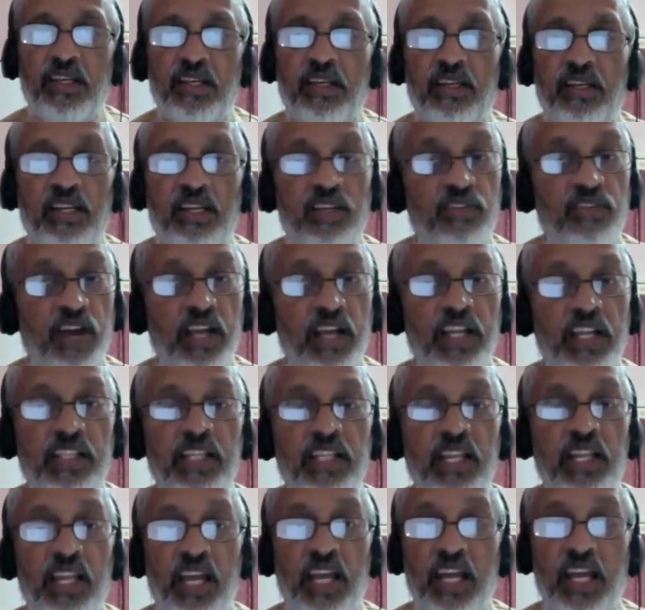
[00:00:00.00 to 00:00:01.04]
Rewilding
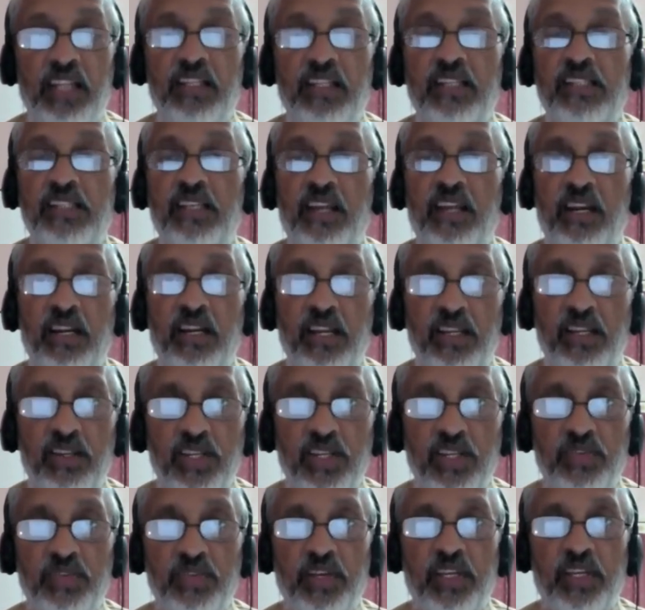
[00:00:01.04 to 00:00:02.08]
the land that's currently
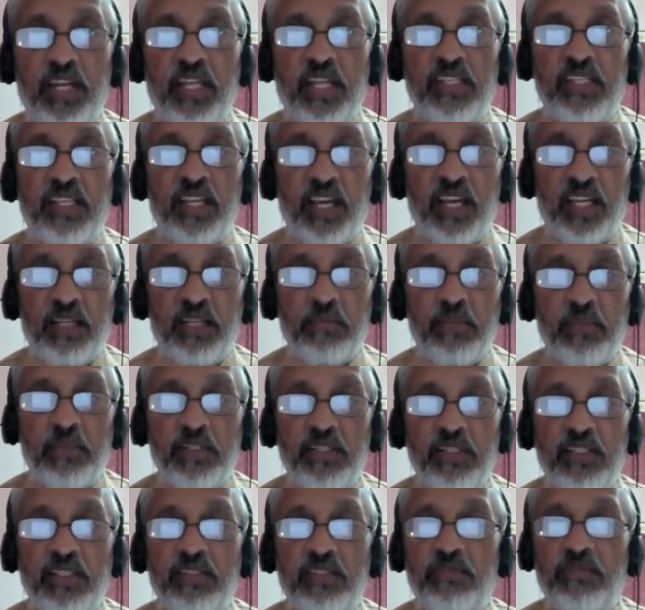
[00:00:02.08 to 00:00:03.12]
used for grazing
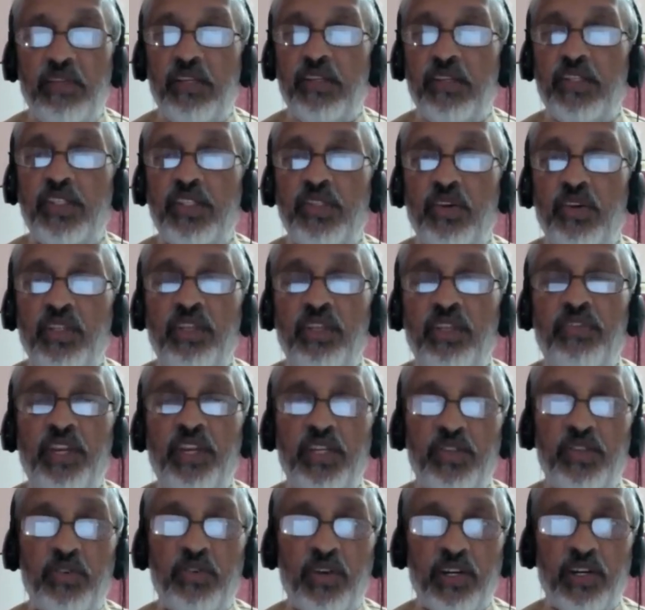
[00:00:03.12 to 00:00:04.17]
animals will restore the
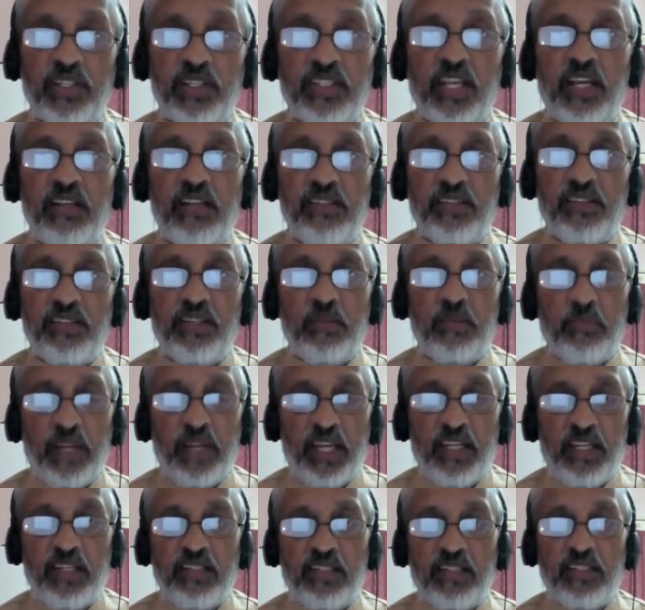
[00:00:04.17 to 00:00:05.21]
freshwater cycles of the
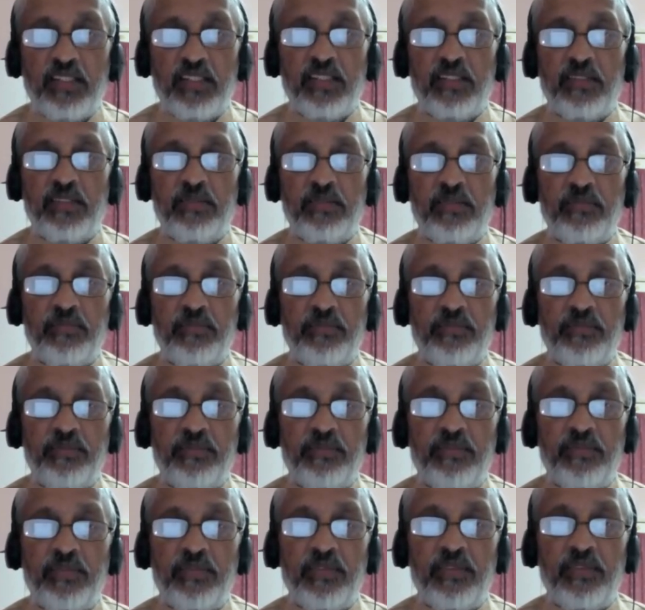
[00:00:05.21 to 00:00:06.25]
planet.
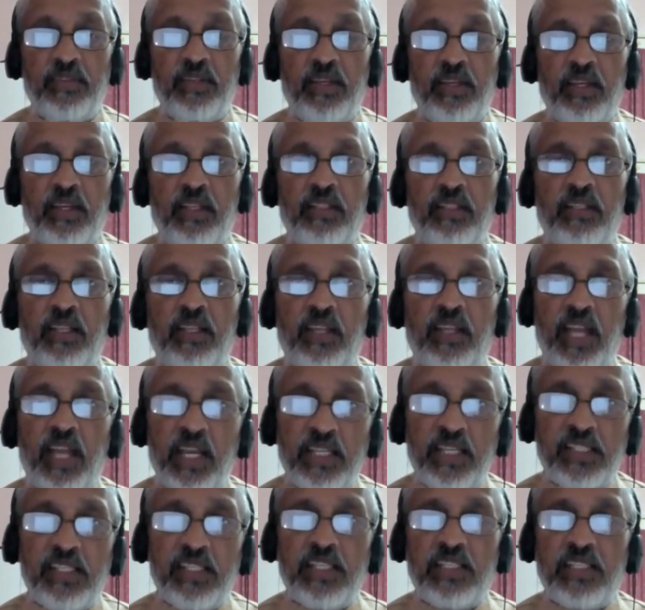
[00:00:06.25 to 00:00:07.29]
The
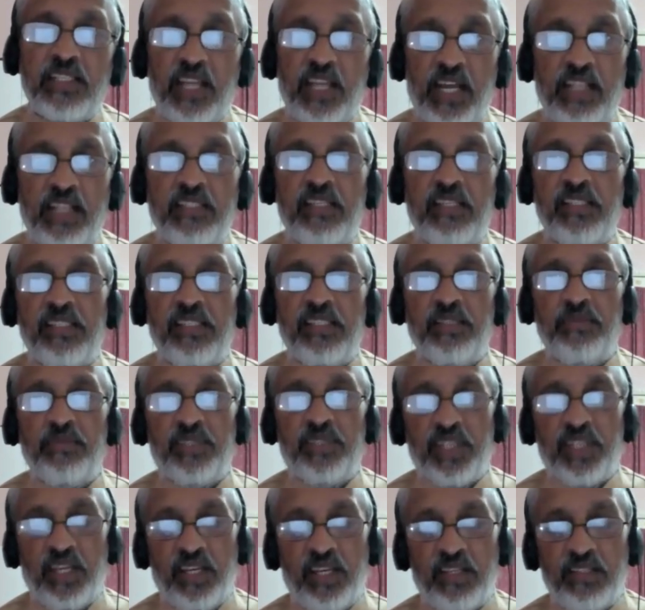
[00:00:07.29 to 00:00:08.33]
next is land system
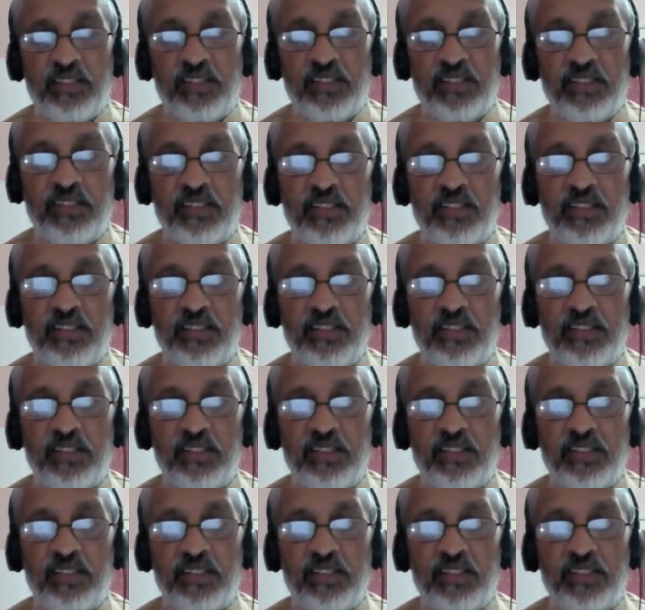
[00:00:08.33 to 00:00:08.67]
change.